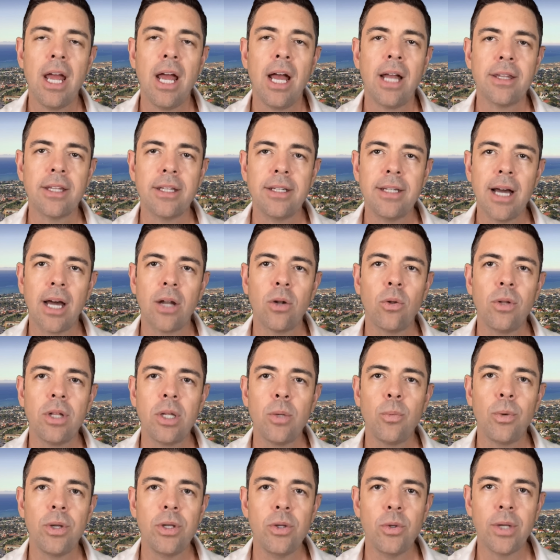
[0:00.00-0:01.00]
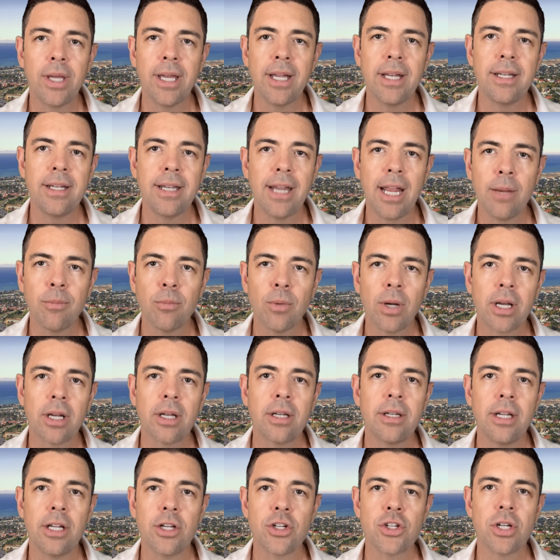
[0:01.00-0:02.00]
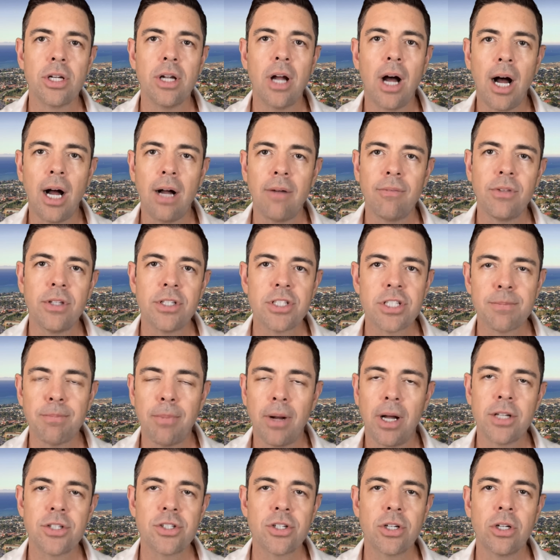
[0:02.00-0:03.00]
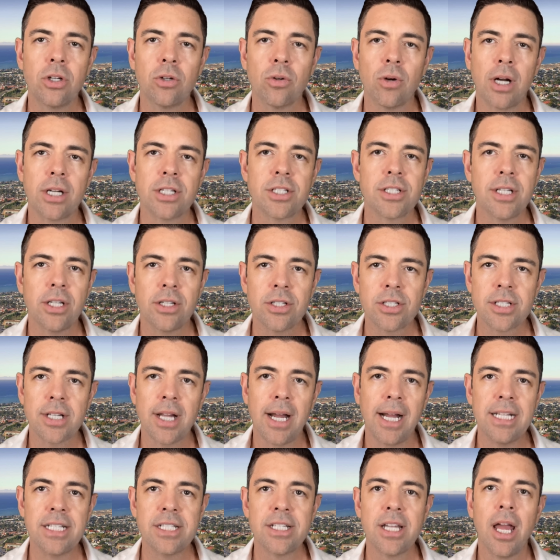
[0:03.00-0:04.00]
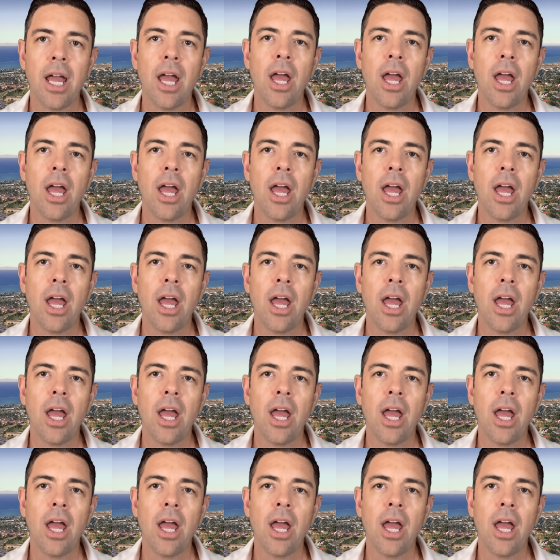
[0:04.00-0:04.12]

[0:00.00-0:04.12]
then not only will you get name recognition off the sponsored garage sale signs,